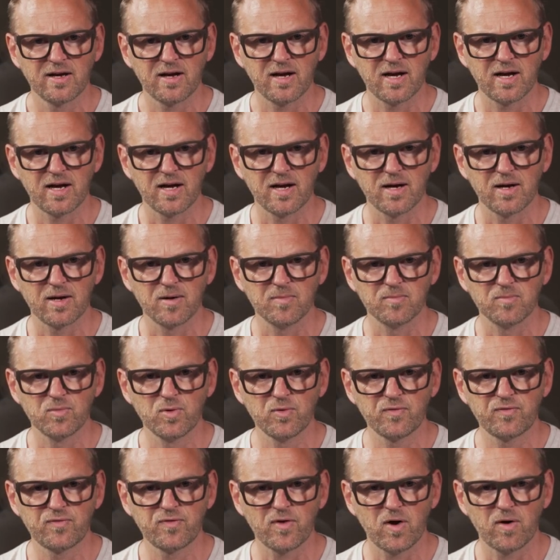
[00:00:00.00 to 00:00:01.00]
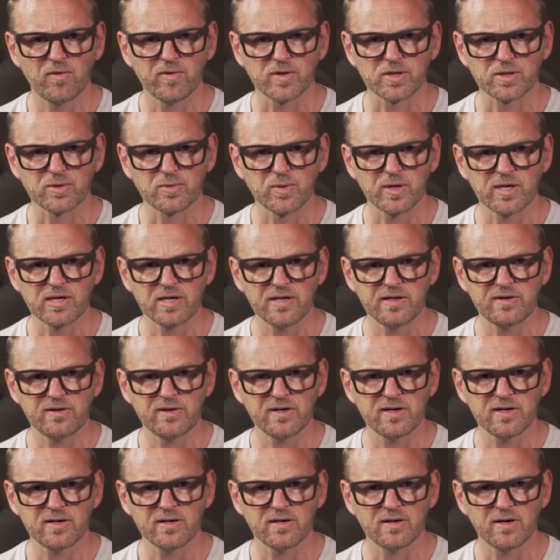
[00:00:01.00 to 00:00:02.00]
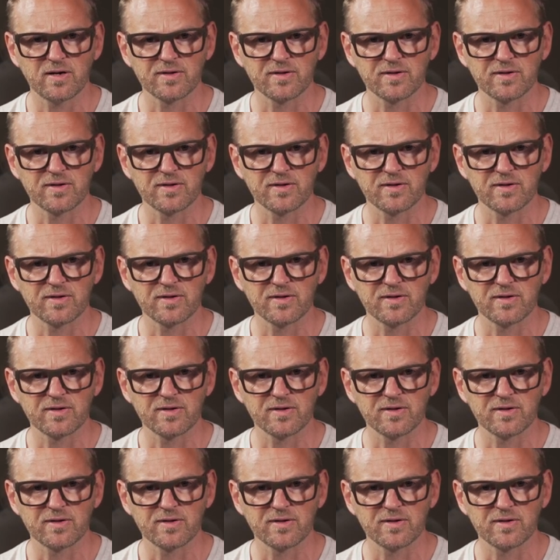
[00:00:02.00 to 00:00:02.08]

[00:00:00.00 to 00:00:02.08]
uh, move forward quickly here